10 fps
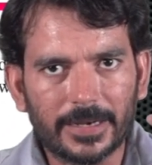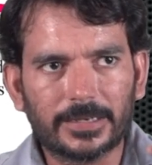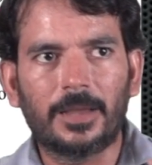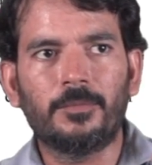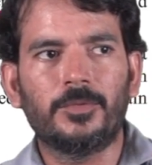
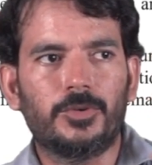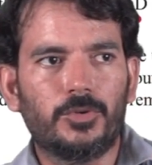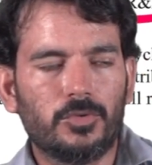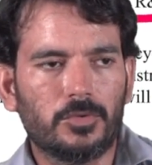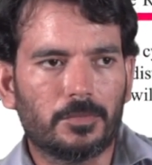time
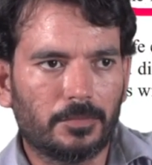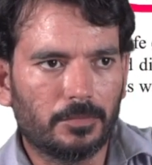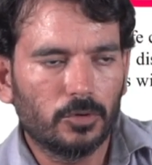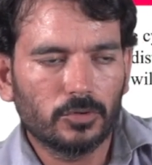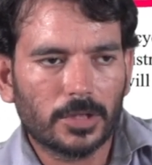you
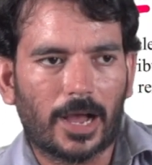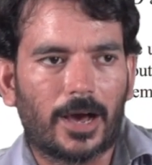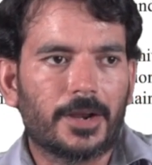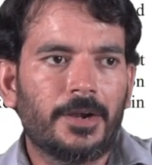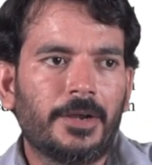do the
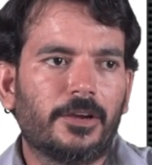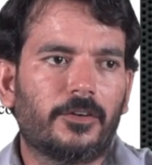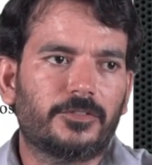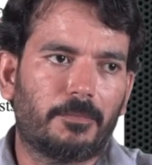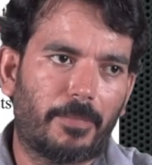R&D
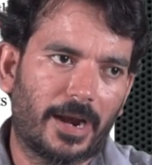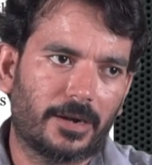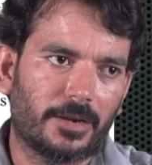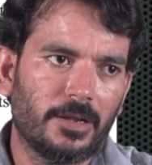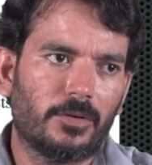of the
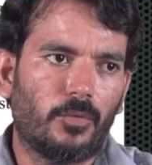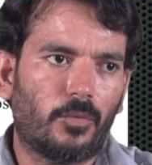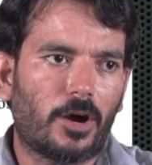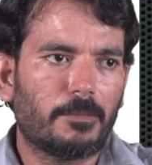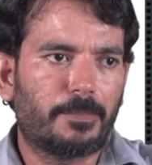battery,
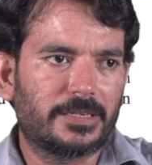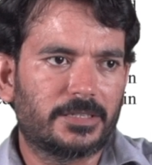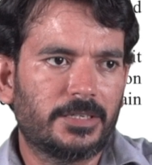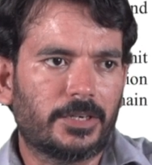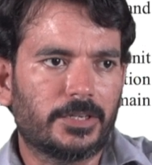what
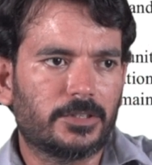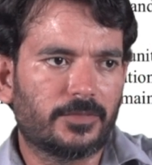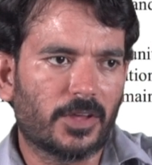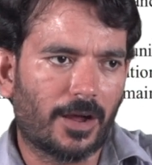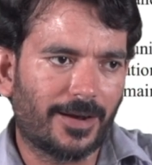percentage
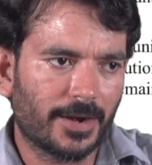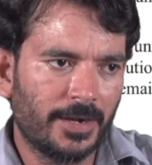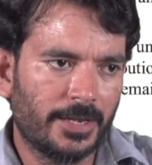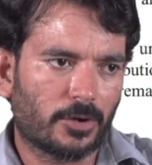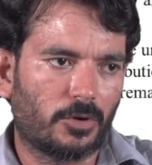of the
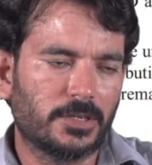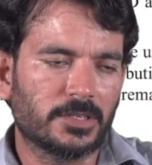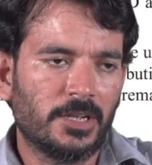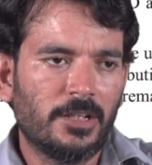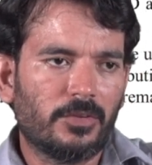R&D
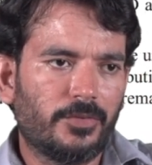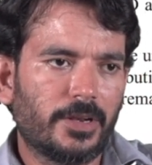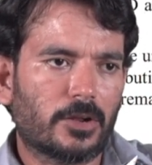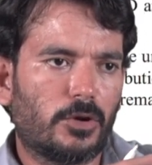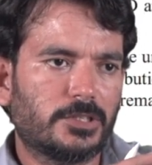cost
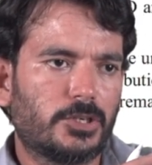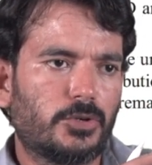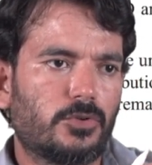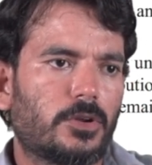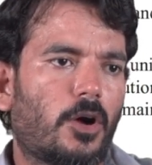will
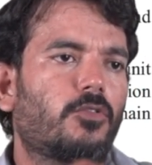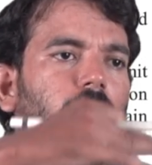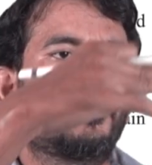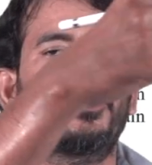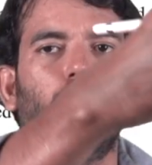constitute out
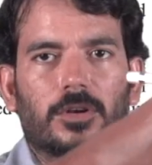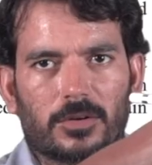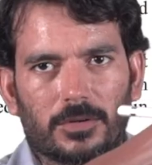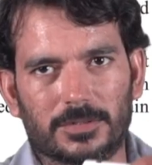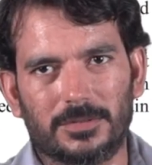of the total
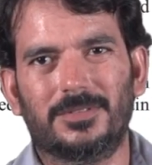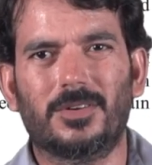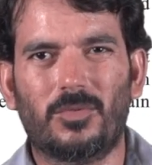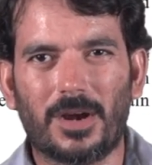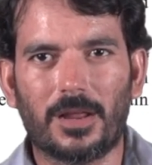cost?
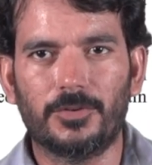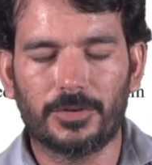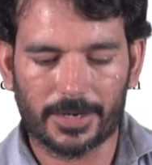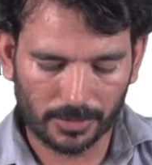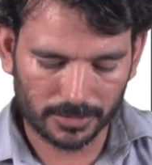Sir, what are you
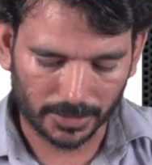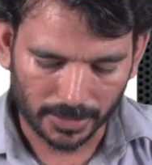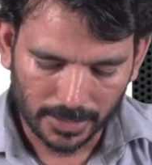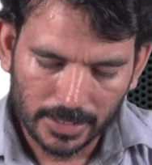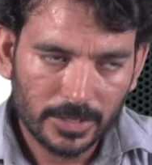trying to say?
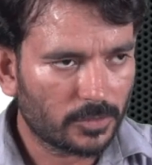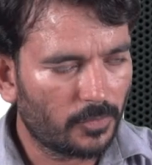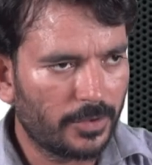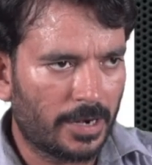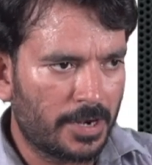So
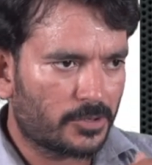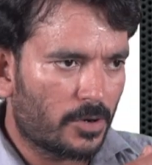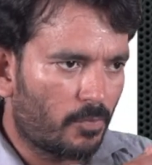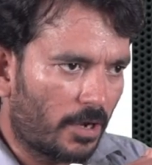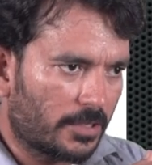we
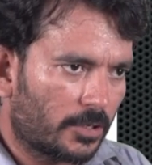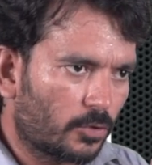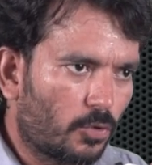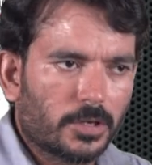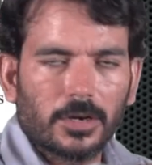understood what is the
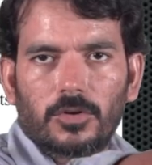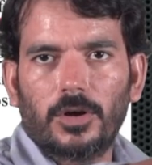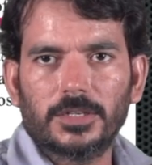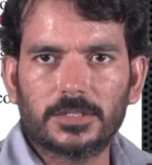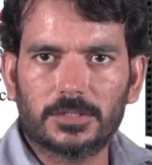total
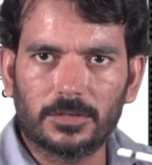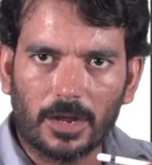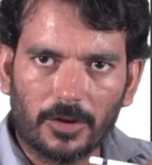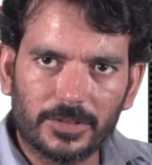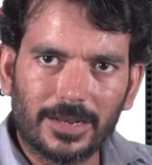cost
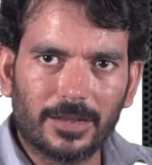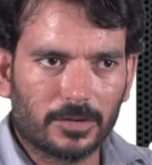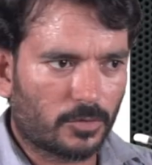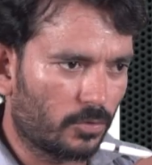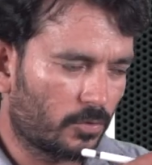of
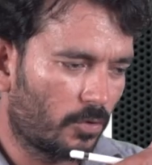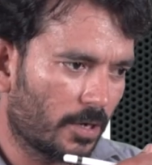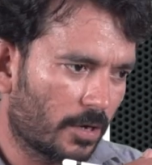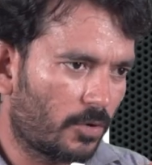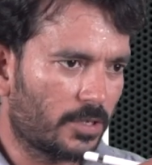the
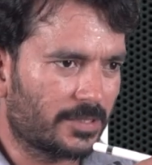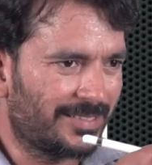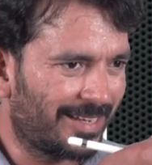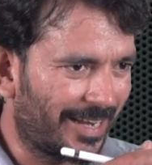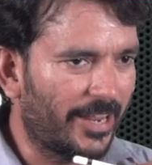total cost
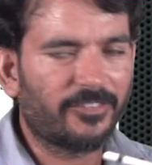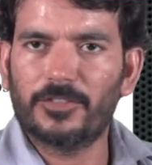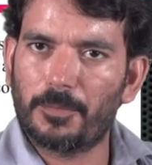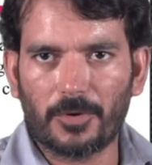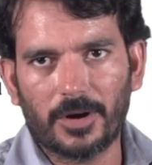in the life of
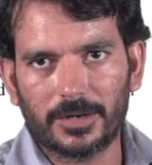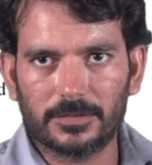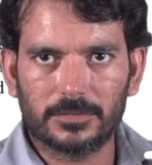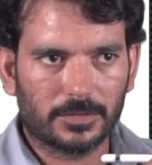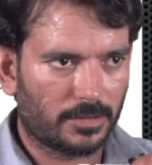the product,
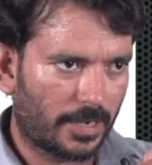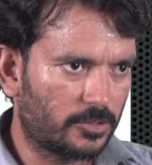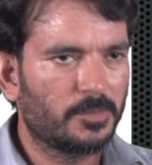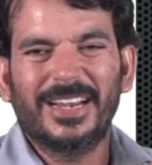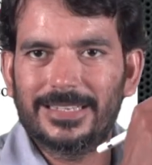
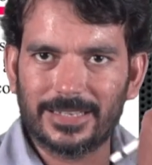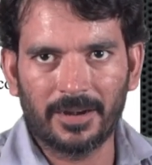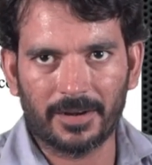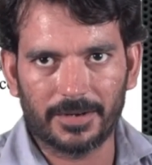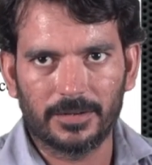assuming it is
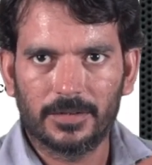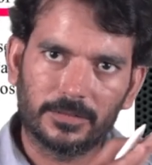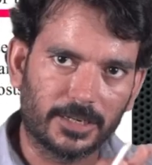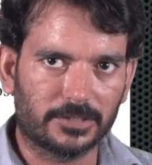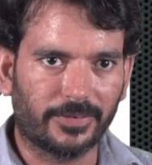100,
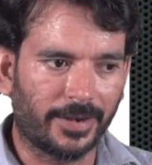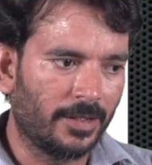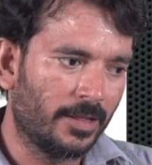that's fine.